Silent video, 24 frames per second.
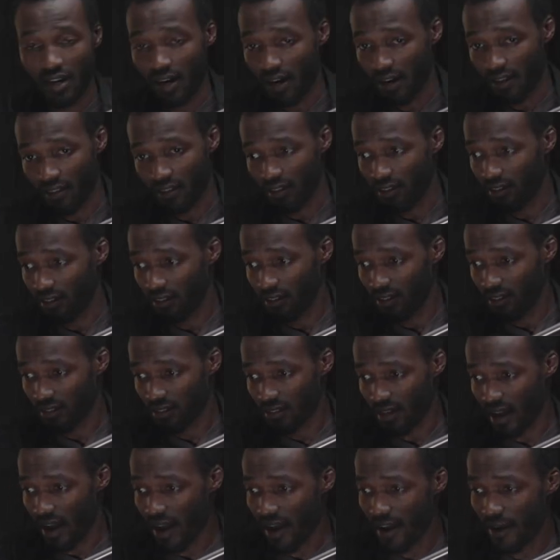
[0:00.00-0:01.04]
And then
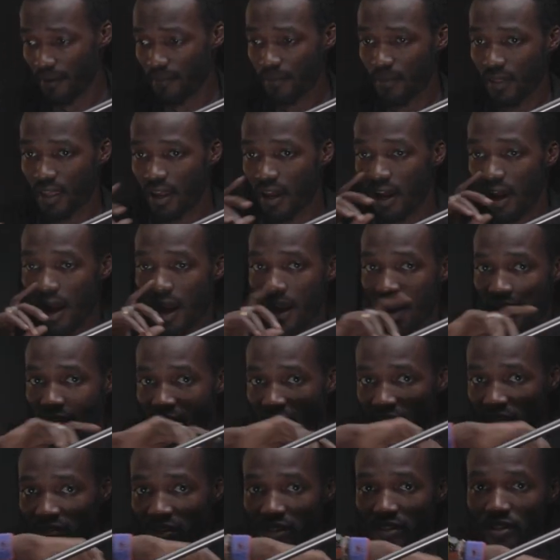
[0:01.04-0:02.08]
this, I
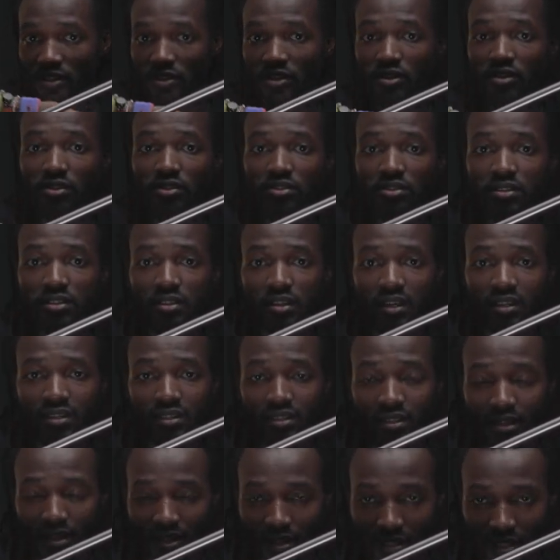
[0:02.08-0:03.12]
haven't used a
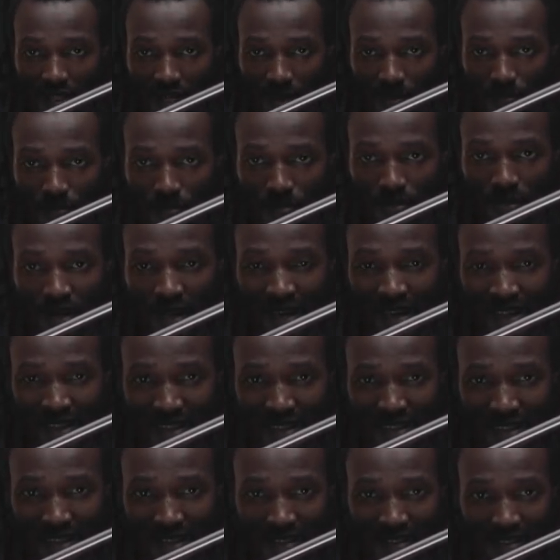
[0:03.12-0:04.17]
setup like
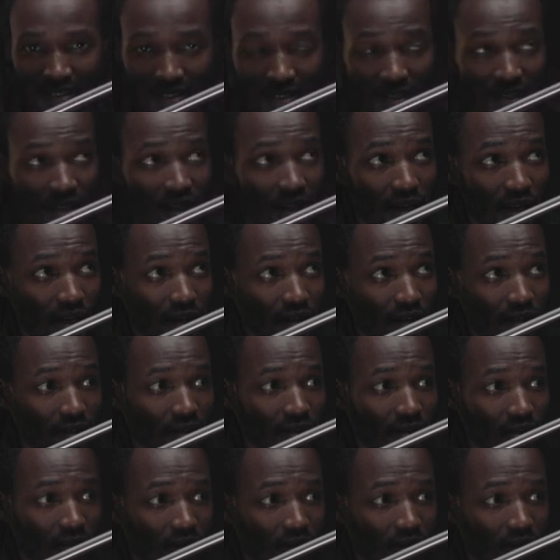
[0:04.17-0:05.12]
this here